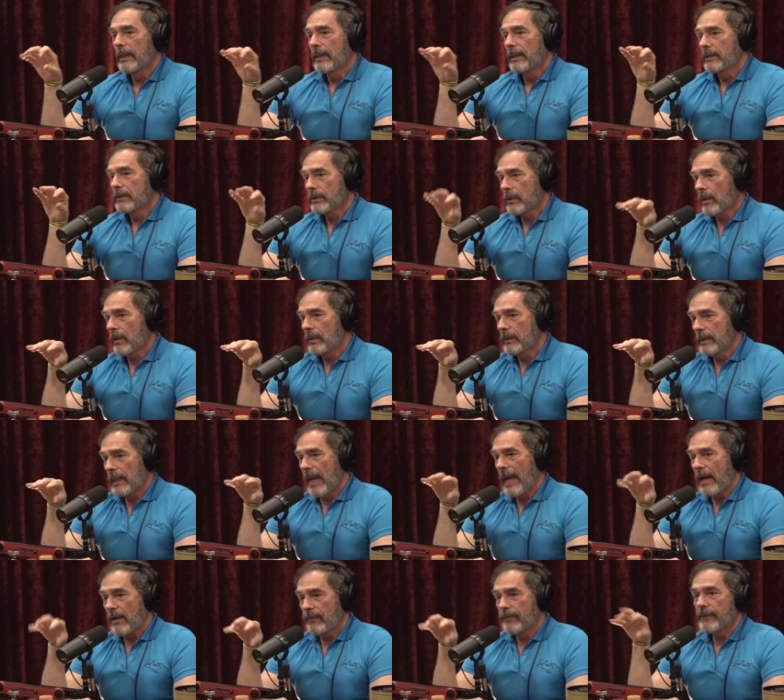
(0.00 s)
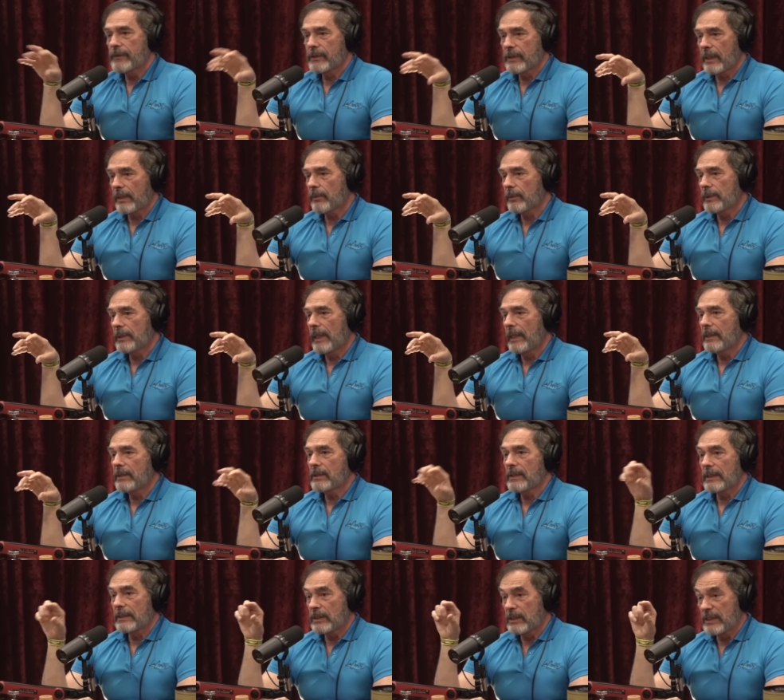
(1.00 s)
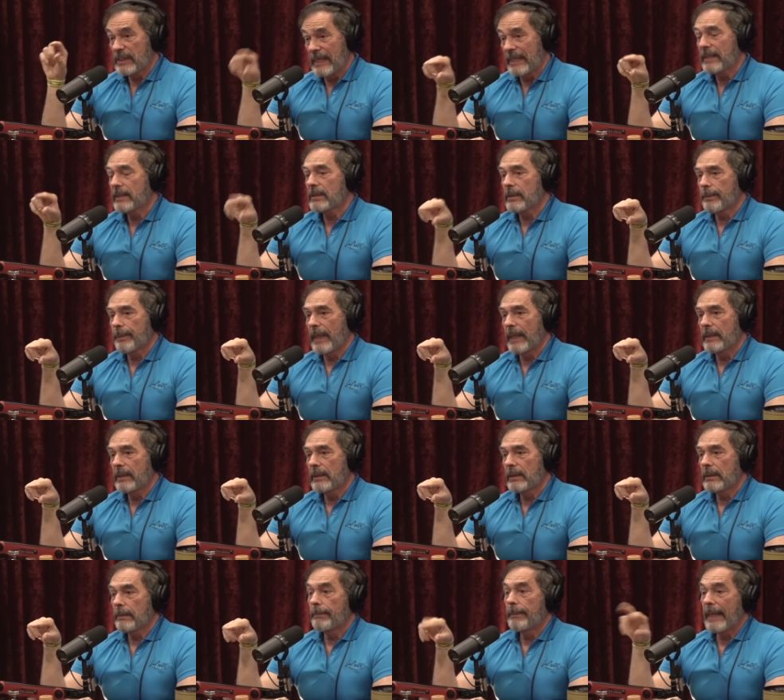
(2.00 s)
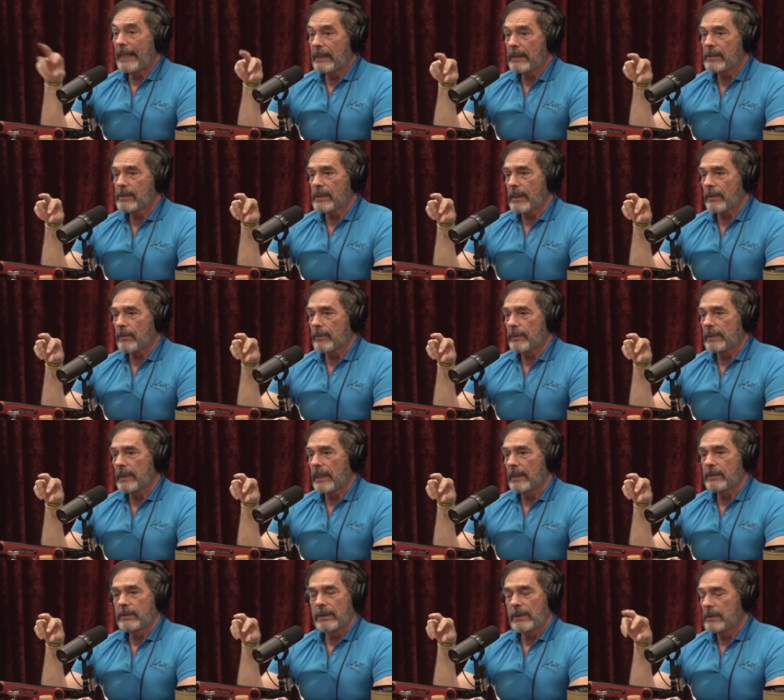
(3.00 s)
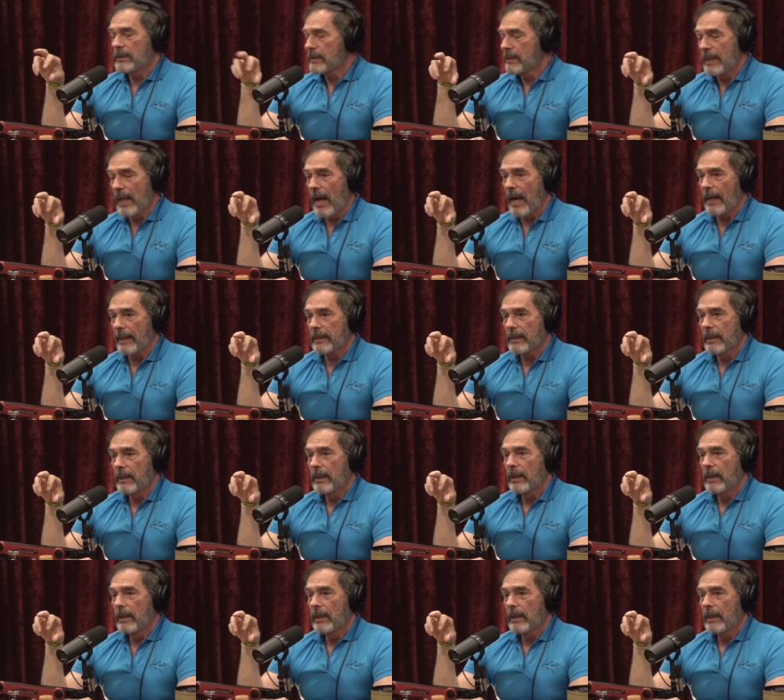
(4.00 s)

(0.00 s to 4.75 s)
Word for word: It's called alpha secretase. It's zinc dependent. Beta secretase is not.